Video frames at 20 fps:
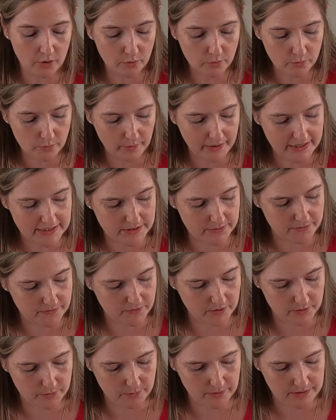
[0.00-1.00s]
Oh, wait,
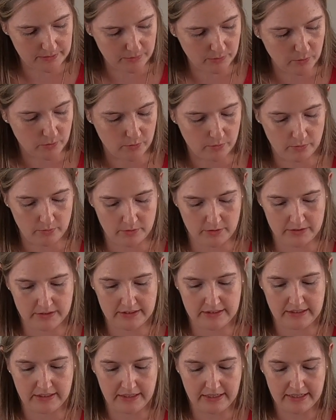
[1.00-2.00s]
we've got one more.
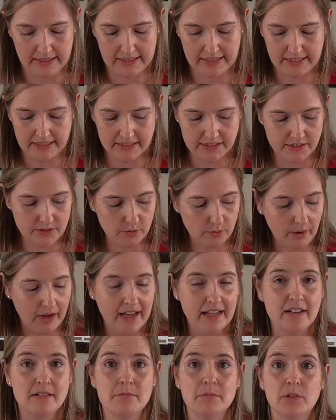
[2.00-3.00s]
Is your
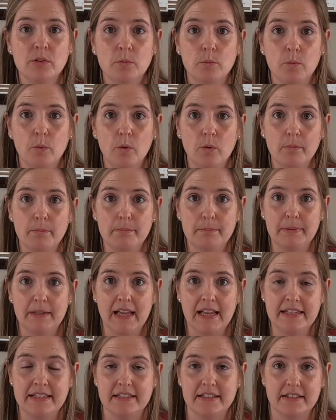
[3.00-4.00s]
animal
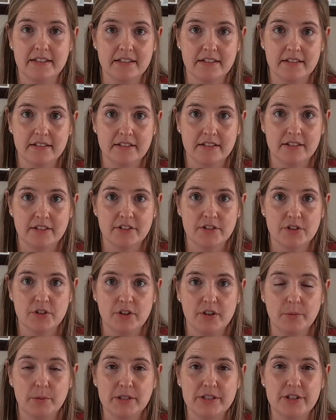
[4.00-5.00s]
warm-blooded?
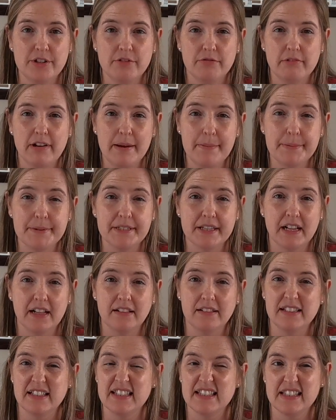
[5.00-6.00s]
So was it a
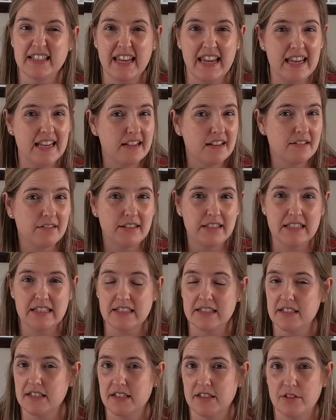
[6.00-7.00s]
reptile, a snake, a
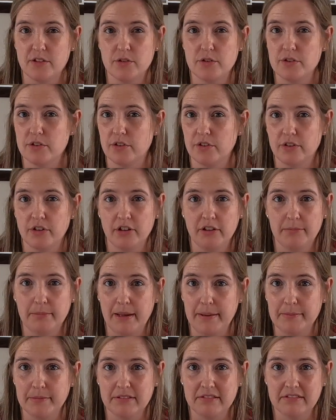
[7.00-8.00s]
lizard? Those are not
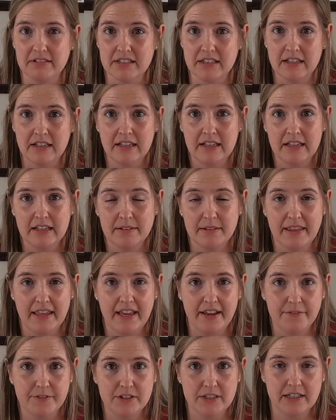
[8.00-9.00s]
mammals. They
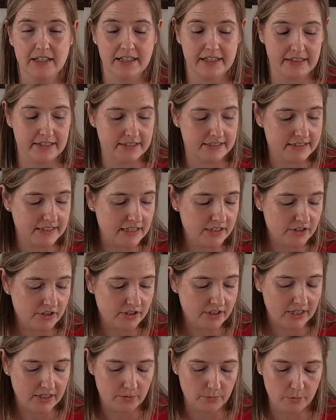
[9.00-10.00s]
have to lie in the sun
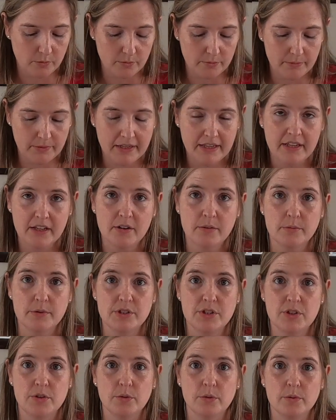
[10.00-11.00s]
to get warm.
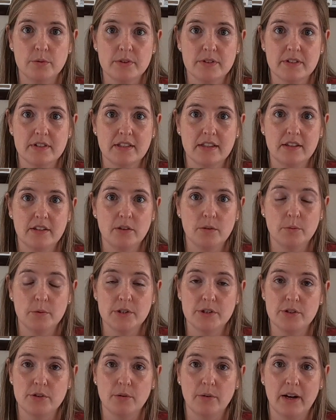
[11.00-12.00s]
Was your
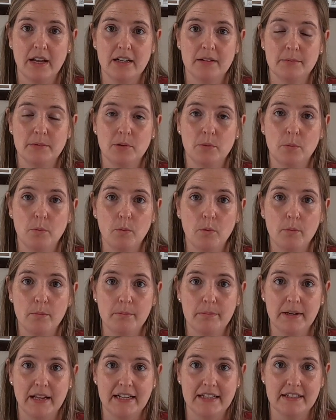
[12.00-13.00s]
animal
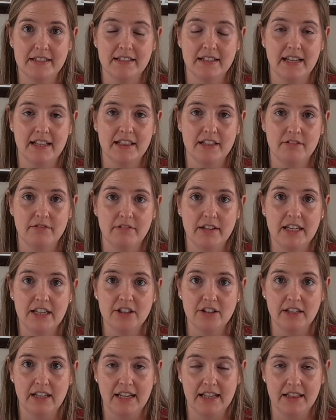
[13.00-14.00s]
warm-blooded? Can they
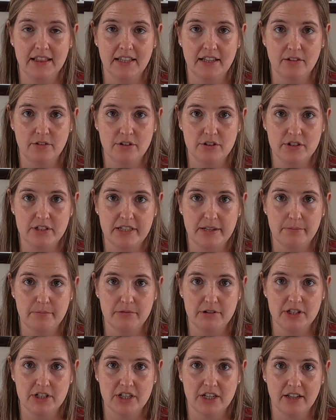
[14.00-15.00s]
regulate their own
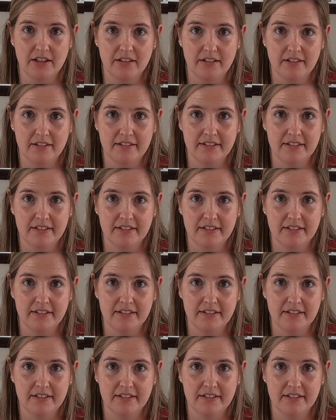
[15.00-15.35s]
temperature?